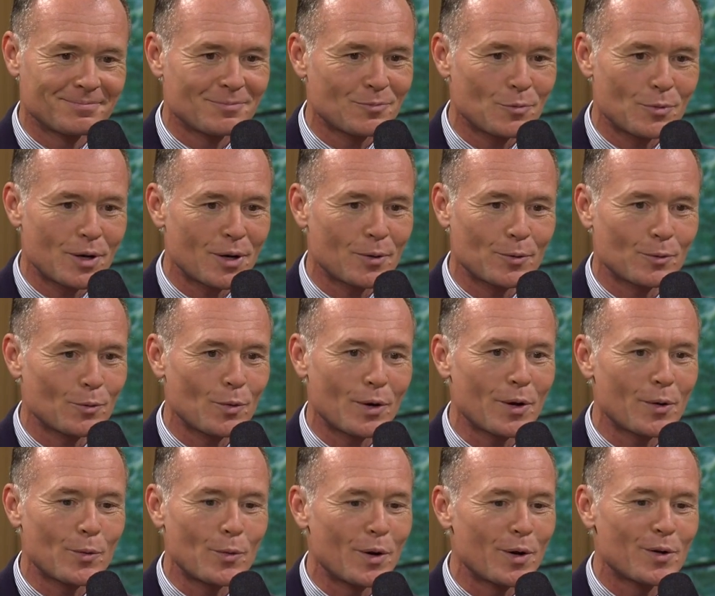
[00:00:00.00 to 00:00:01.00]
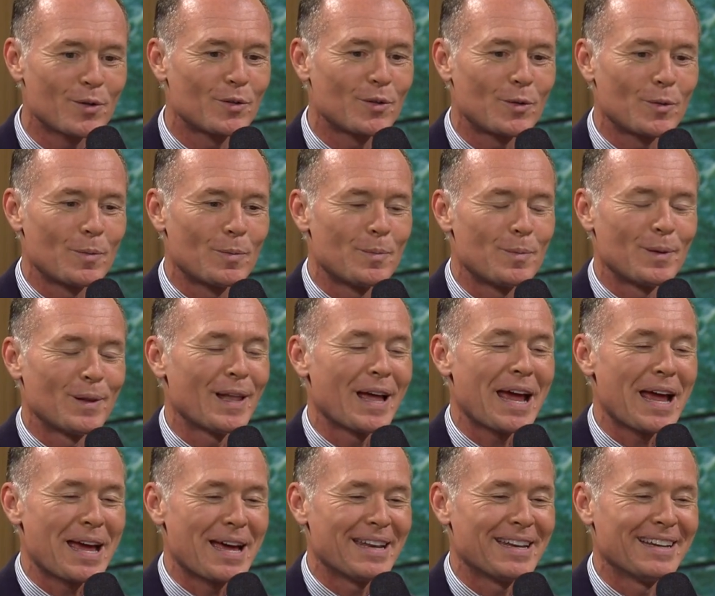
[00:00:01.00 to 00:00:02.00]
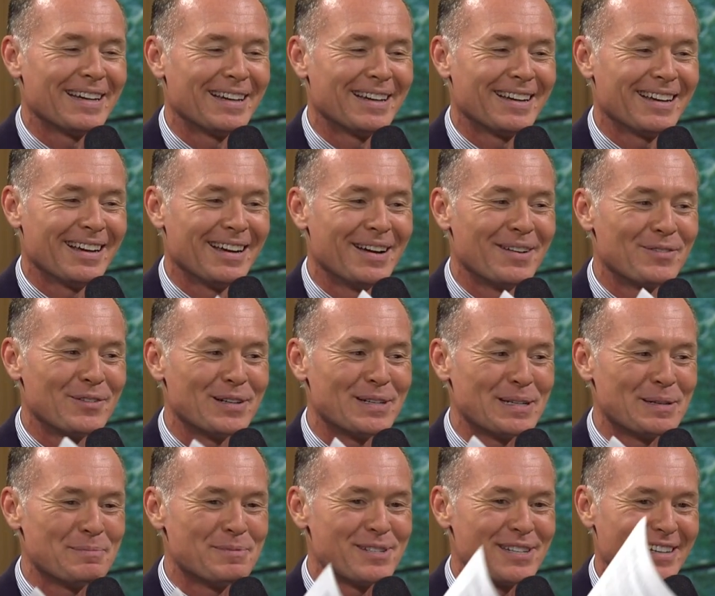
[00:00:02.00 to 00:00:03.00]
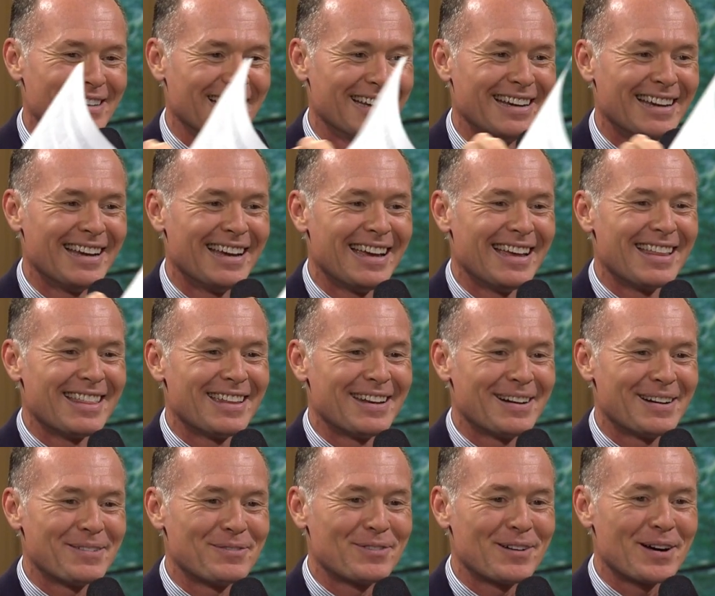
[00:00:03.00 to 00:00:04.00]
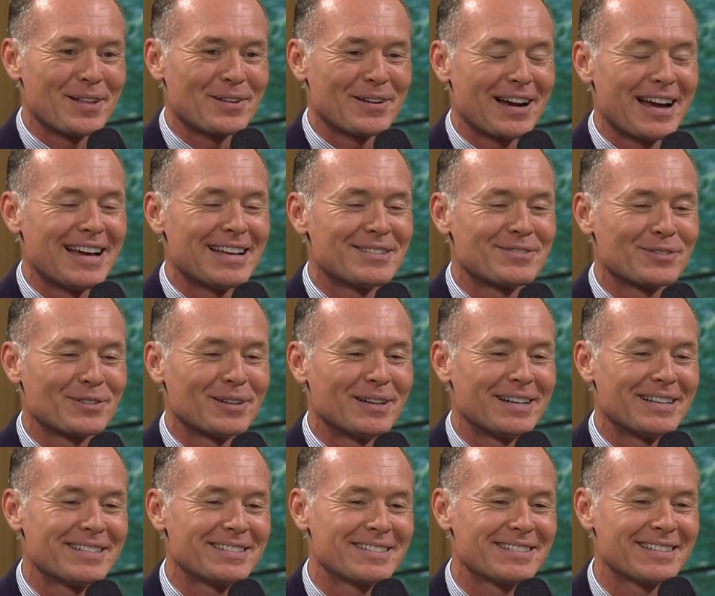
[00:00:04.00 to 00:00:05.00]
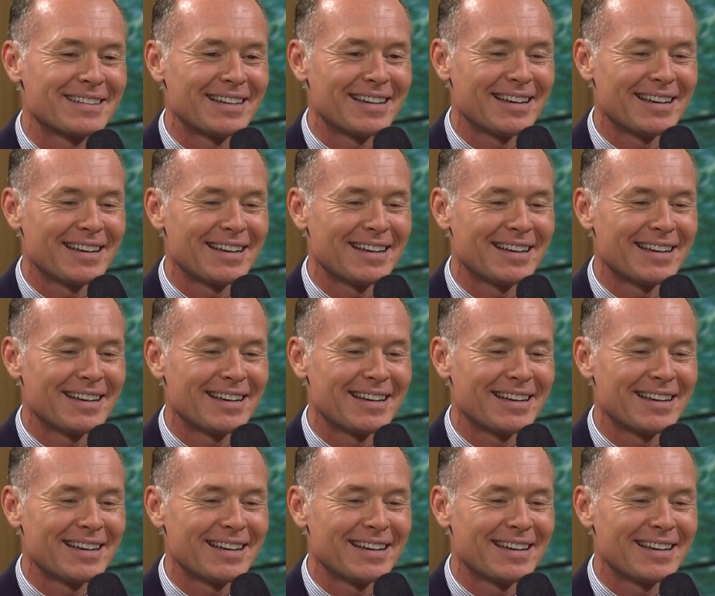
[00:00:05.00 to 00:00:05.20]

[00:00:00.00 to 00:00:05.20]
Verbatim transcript: What a, what a wonderful plan of redemption that our Father has for us.